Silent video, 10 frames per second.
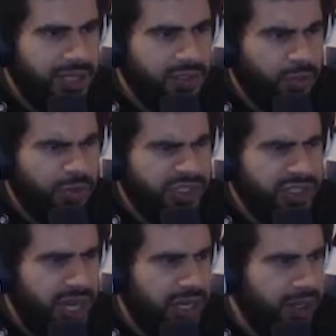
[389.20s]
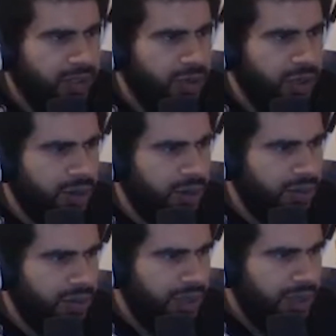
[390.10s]
yeah, so pretty much exactly a year
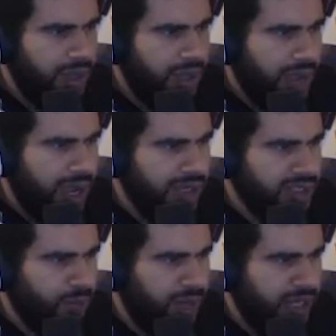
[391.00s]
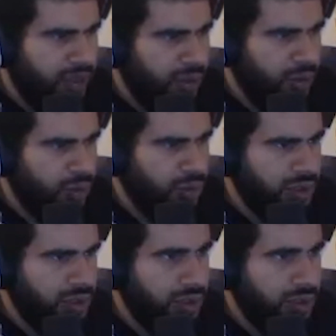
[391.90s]
ago, I got some bad
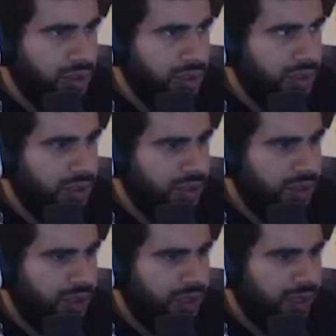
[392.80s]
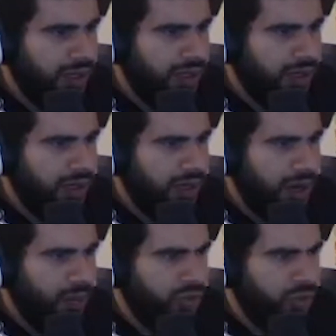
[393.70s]
news, and
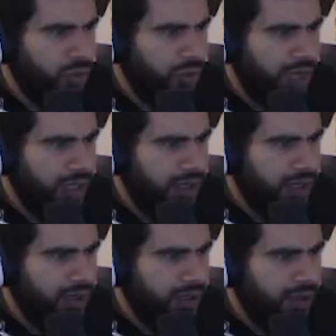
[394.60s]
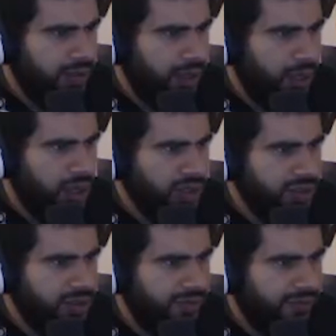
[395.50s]
I went through like the
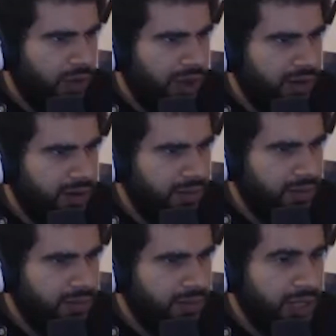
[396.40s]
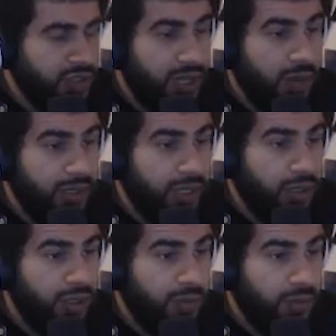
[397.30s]
loss of a friend. Actually, I went
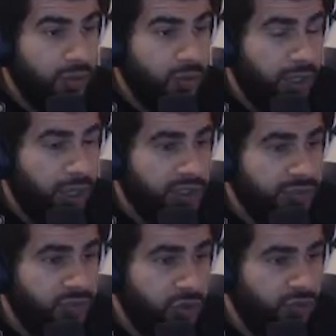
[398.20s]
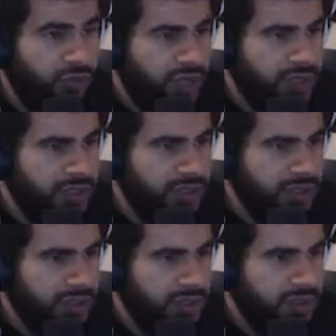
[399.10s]
through the loss of 2
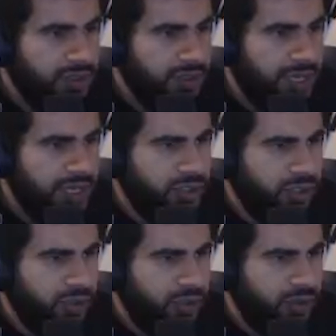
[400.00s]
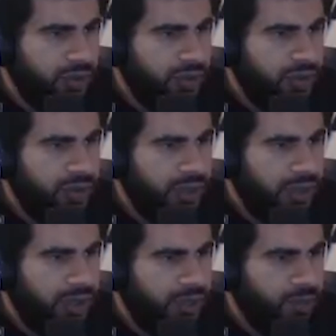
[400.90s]
friends last year.
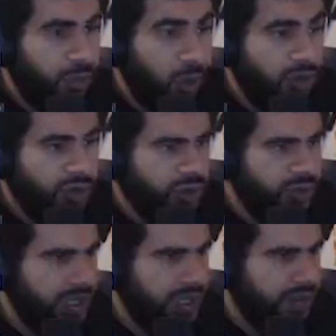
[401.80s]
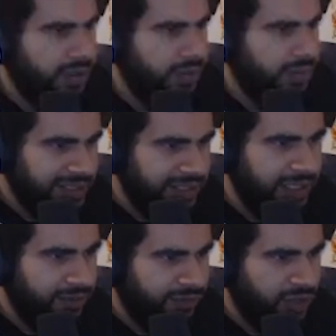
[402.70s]
They both suicided,
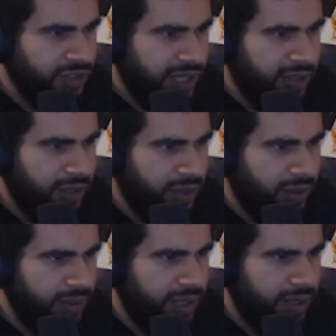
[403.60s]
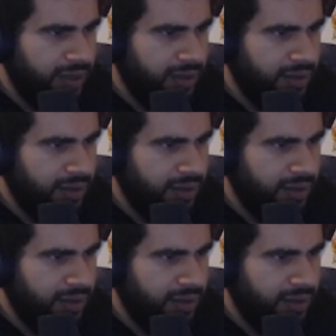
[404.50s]
seen firsthand, you know, and like